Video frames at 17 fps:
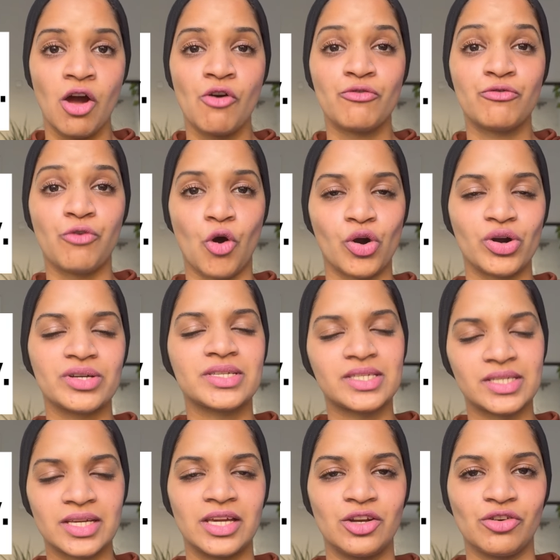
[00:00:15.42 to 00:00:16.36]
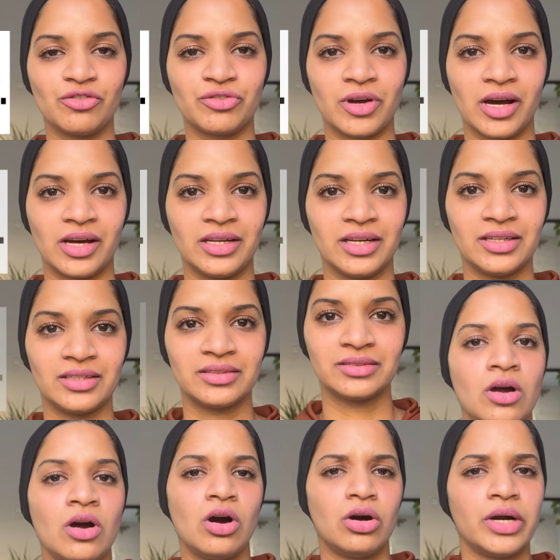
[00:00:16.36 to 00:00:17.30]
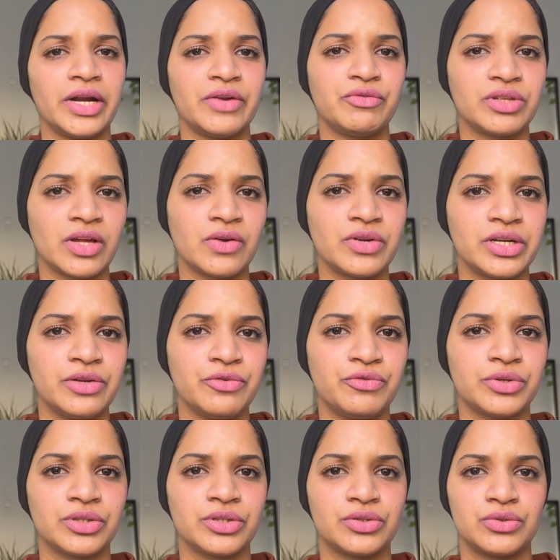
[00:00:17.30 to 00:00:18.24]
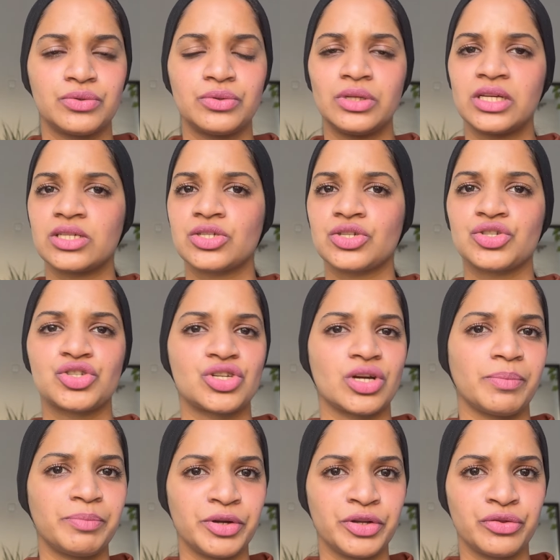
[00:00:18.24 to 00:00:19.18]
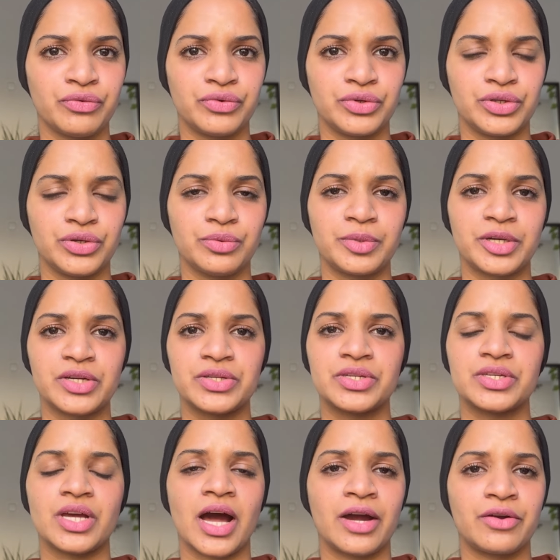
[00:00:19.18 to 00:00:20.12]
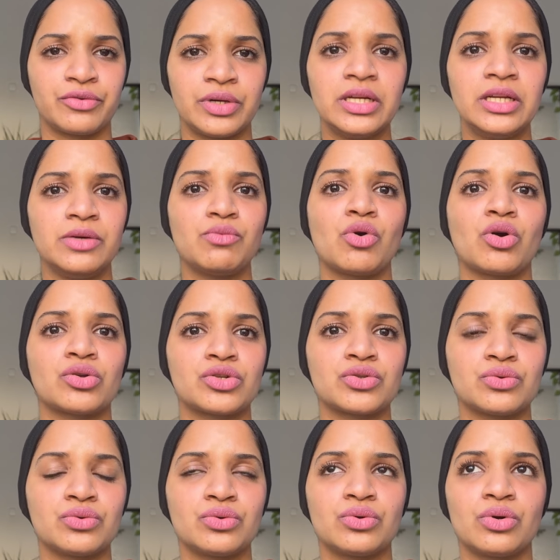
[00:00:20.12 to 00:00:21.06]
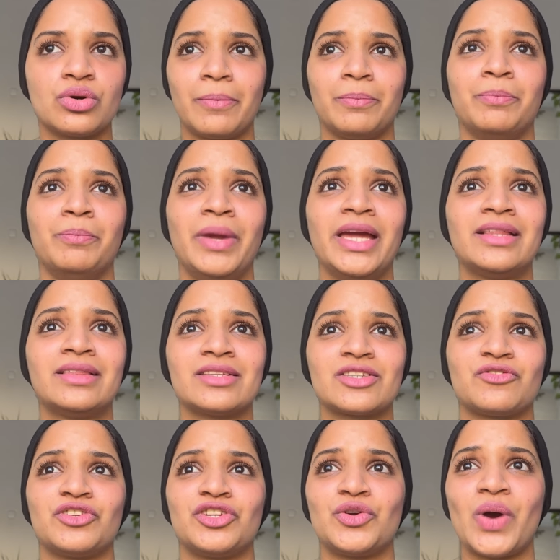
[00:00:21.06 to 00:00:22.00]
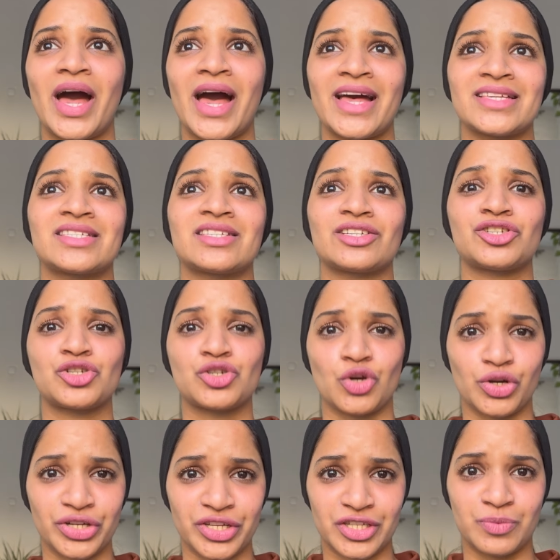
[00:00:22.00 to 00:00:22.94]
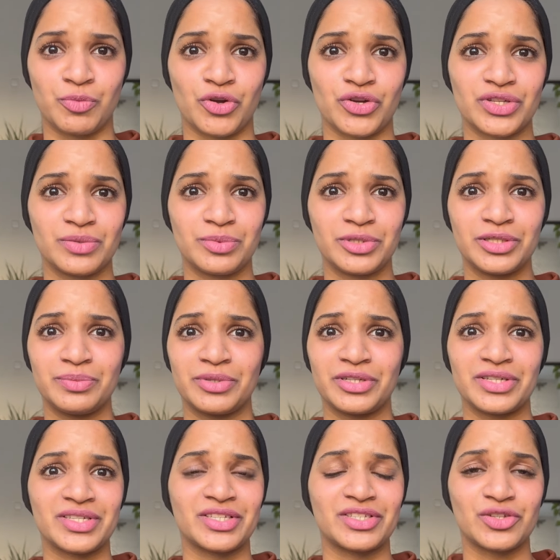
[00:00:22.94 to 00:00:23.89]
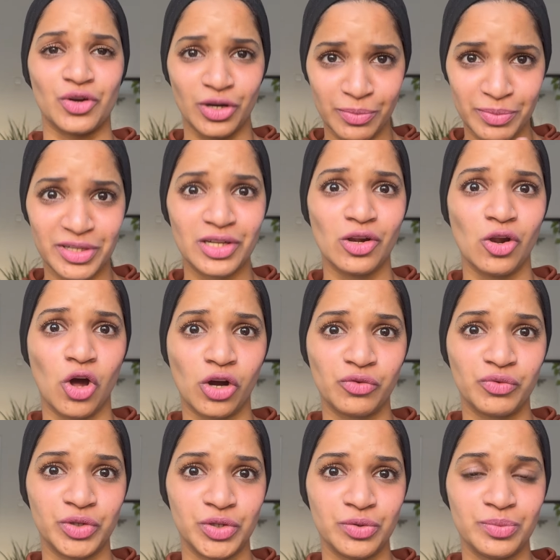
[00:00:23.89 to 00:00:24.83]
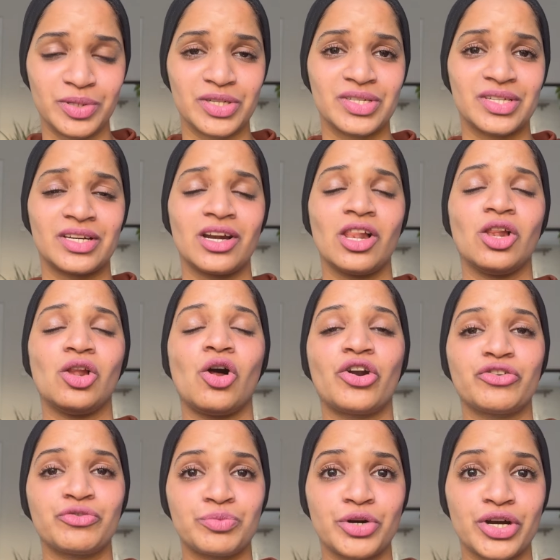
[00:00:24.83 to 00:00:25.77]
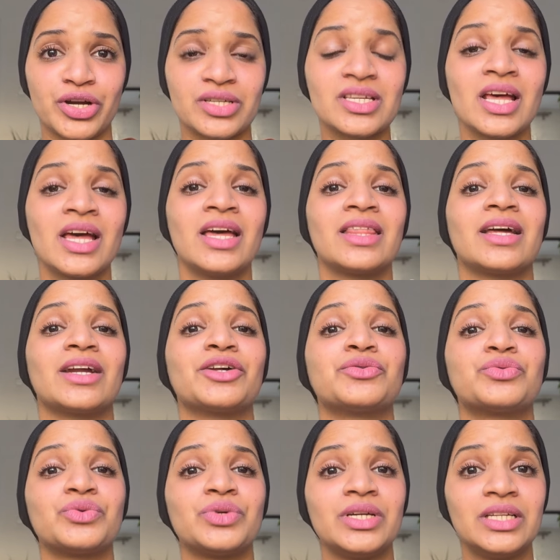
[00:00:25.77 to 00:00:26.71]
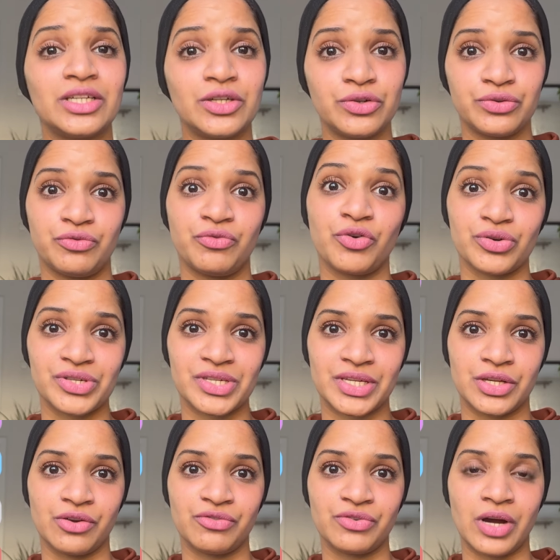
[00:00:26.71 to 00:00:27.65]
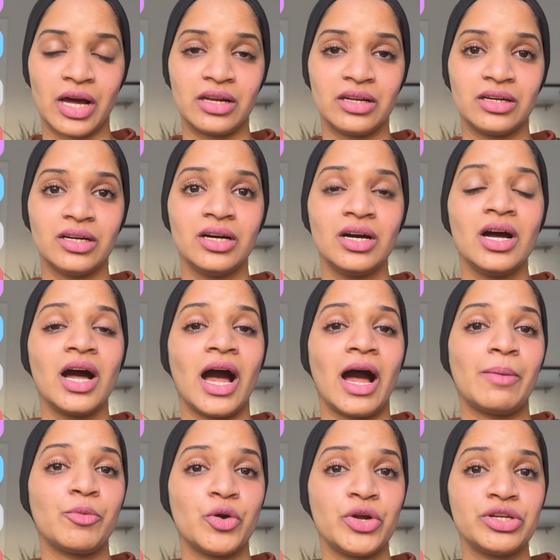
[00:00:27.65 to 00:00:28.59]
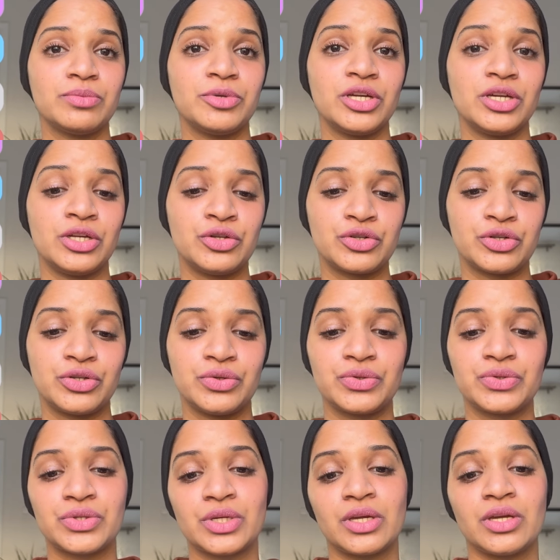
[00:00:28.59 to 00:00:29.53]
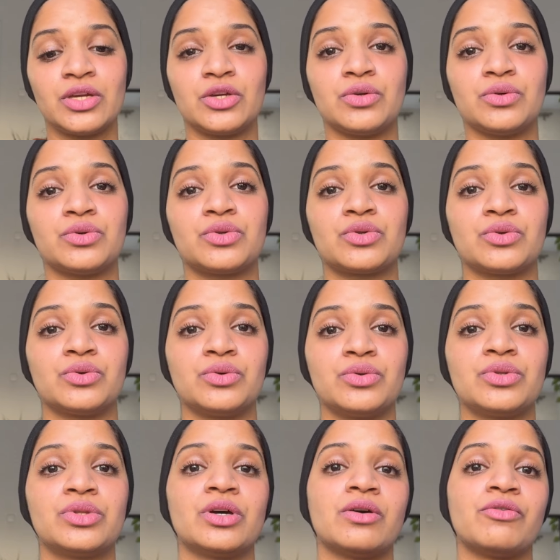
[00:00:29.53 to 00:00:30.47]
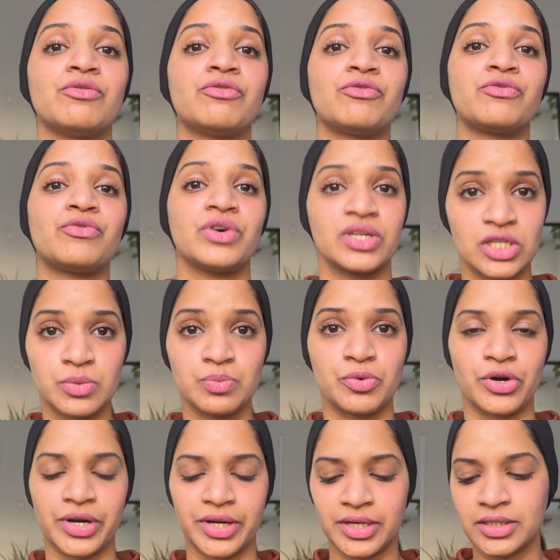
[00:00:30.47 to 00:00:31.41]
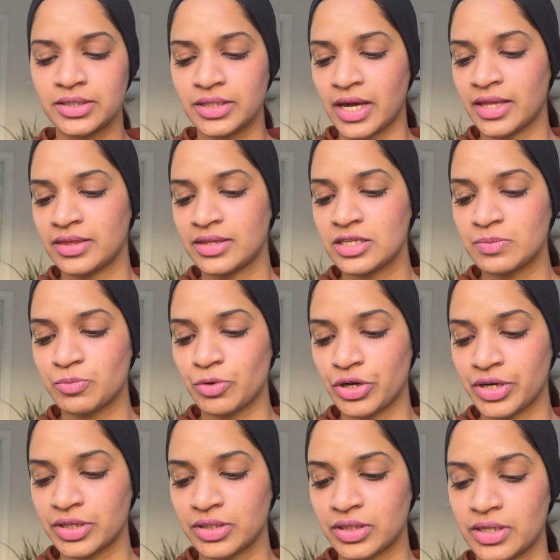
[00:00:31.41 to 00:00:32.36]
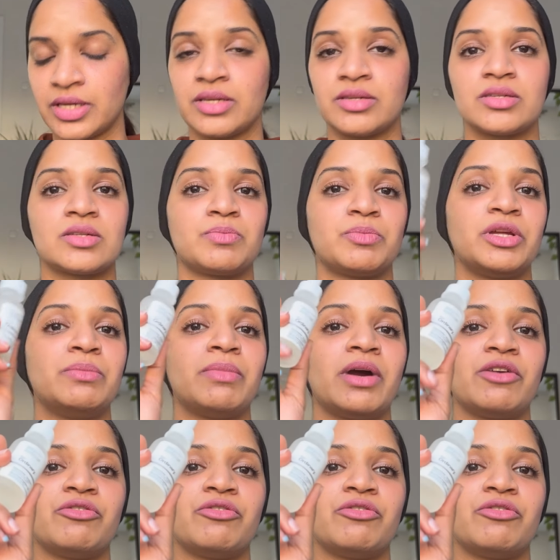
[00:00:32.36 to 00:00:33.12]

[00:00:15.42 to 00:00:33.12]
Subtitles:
for skin of color. Alright, without any further ado, let's just jump into video because I really want to make this video as short as possible because it's gonna be a long video because there are a lot of products that are really good for skin of color. I'm going to be introducing you to the first product, and this product has been my